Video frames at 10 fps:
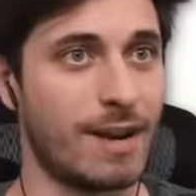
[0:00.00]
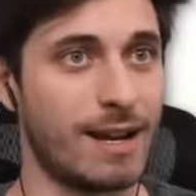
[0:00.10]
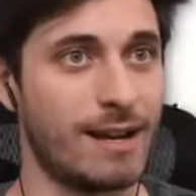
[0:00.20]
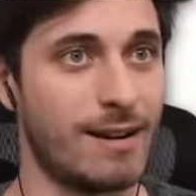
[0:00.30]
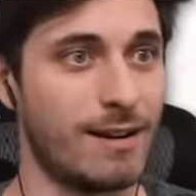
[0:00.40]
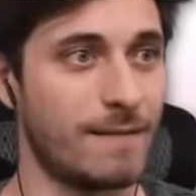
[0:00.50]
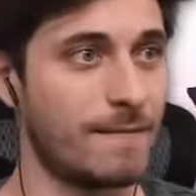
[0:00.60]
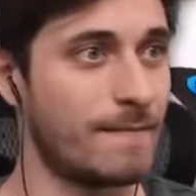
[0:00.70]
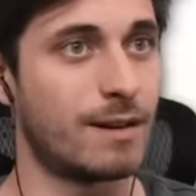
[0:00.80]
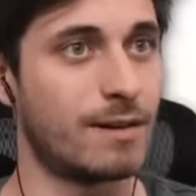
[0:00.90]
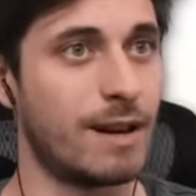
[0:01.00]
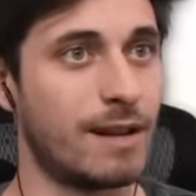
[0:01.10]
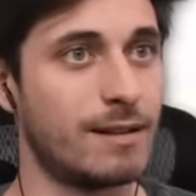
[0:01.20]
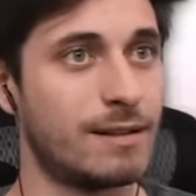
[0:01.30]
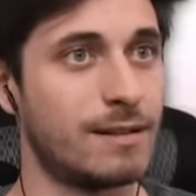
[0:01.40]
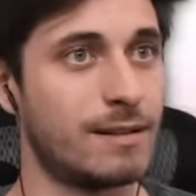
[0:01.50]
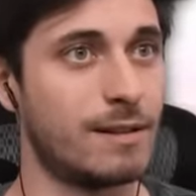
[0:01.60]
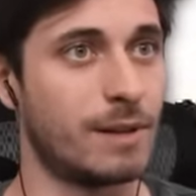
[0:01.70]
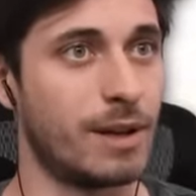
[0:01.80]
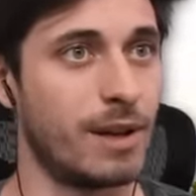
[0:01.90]
right here. All right, there
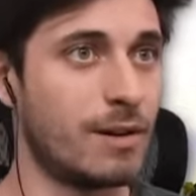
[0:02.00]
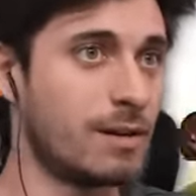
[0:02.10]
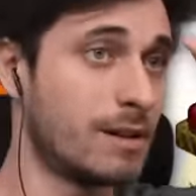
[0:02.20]
we go.